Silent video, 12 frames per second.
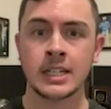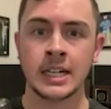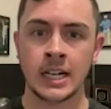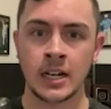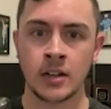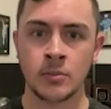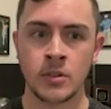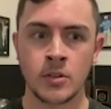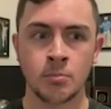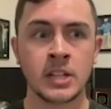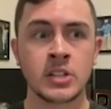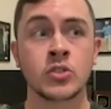
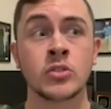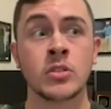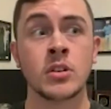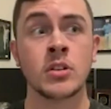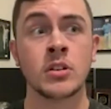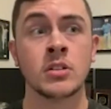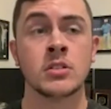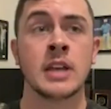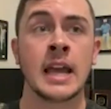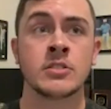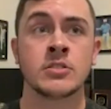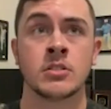But
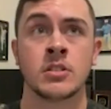to answer